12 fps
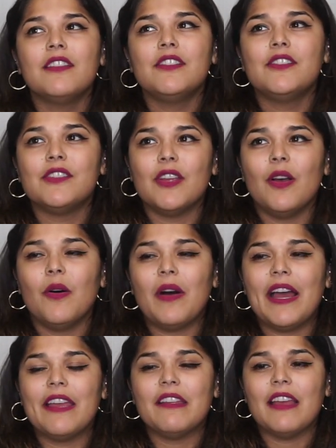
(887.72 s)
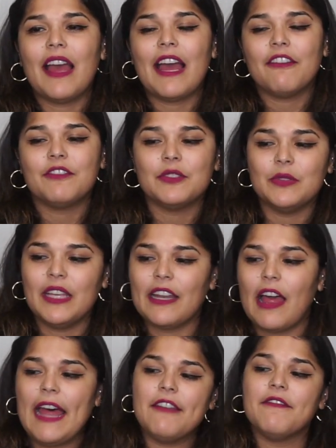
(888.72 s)
So I have to
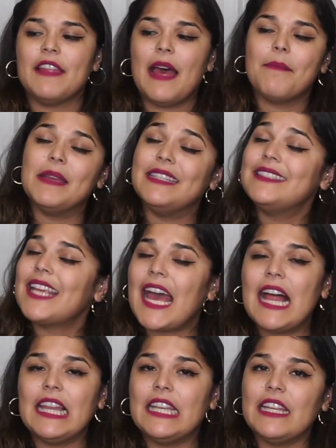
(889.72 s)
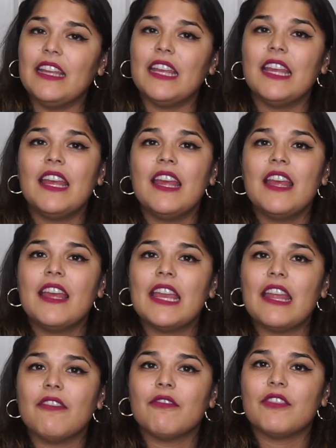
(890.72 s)
get out of that mentality
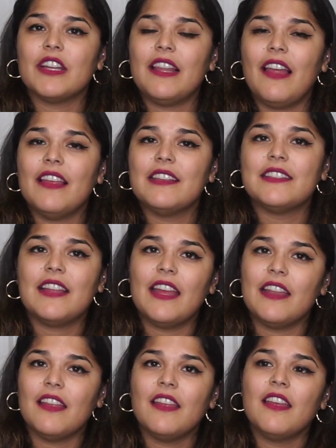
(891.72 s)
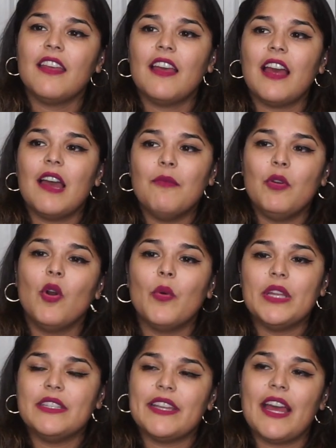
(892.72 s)
and realize that I'm
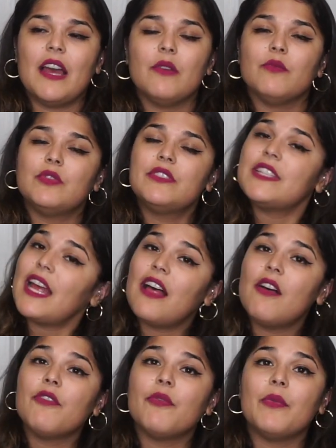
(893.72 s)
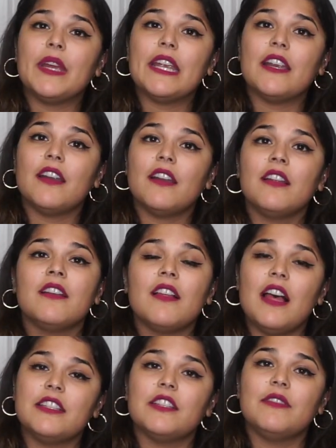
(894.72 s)
going down south where
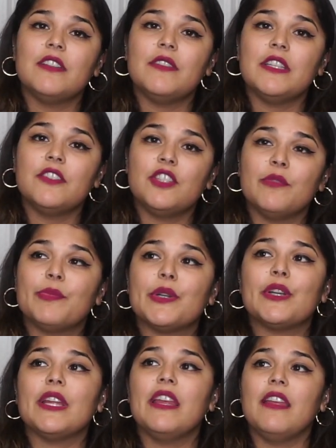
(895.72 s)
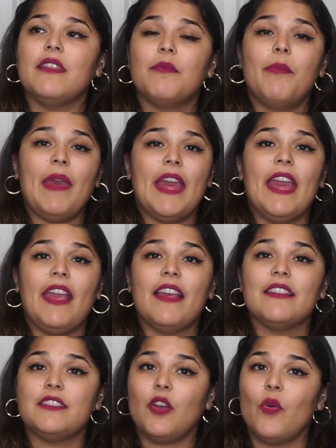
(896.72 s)
cost of living is cheaper and pay
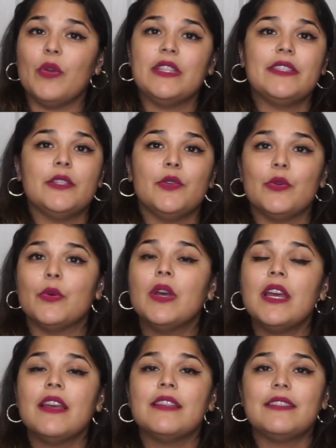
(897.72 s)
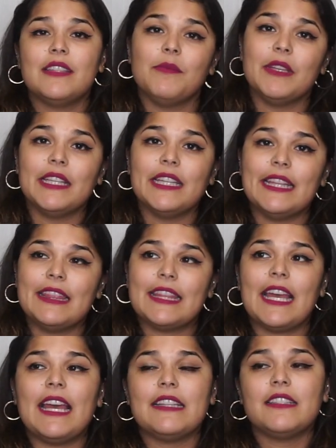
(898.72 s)
is going to simulate
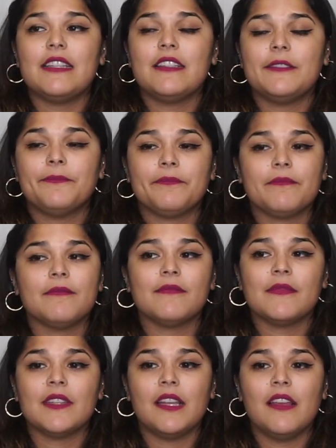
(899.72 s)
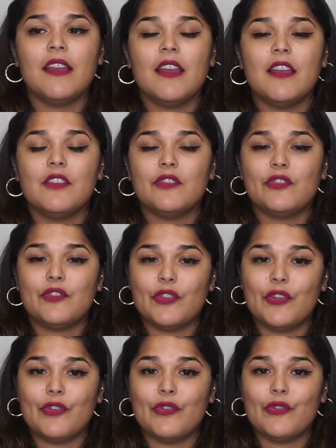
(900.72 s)
that.
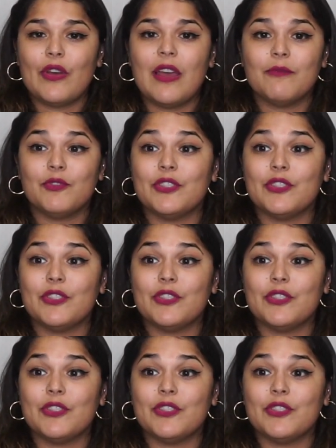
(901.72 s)
So I'm